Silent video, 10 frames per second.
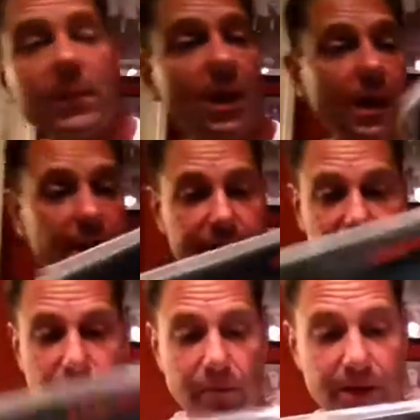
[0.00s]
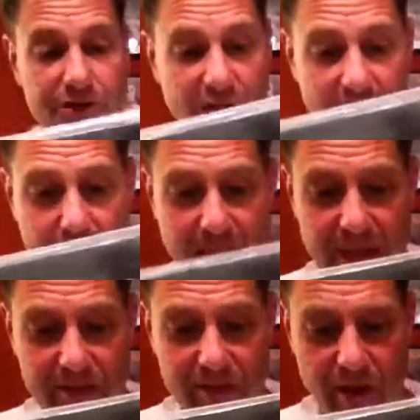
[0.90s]
and it's the Great Jag
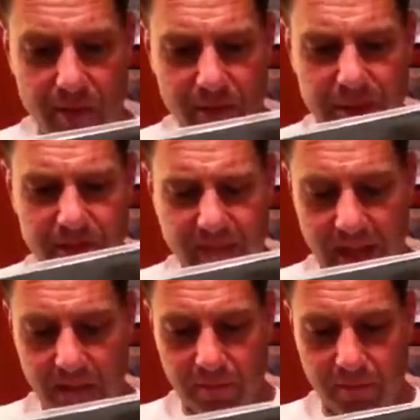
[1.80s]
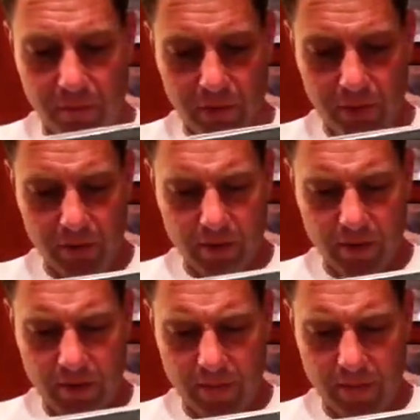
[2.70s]
Panzer, I believe California